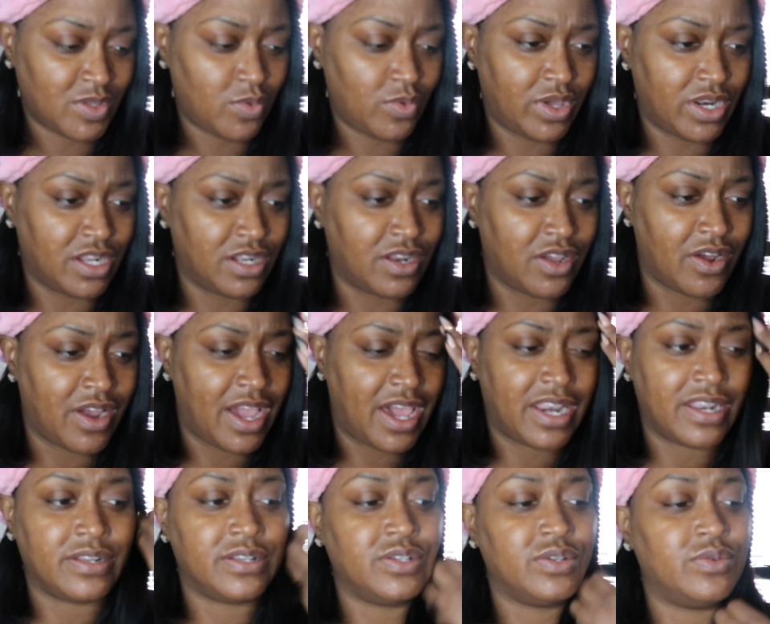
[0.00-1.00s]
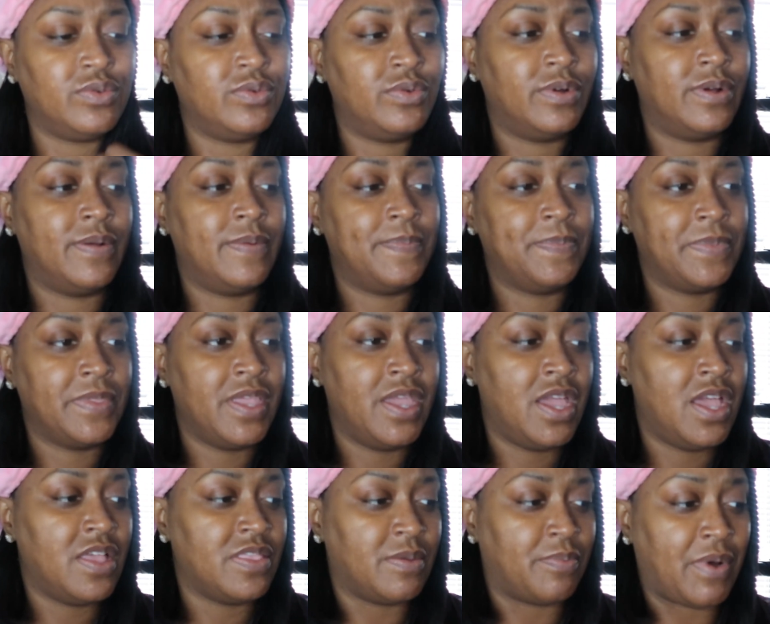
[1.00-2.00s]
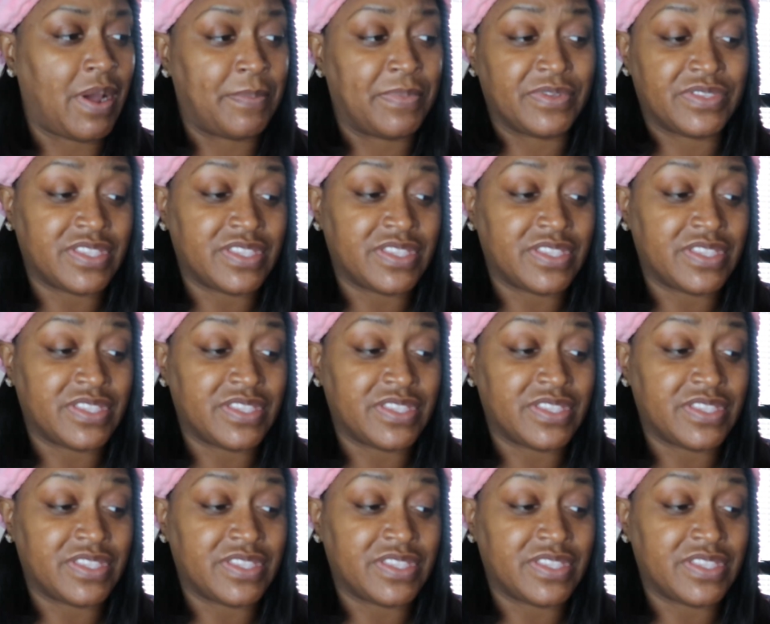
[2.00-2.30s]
We're going to learn how to do the proper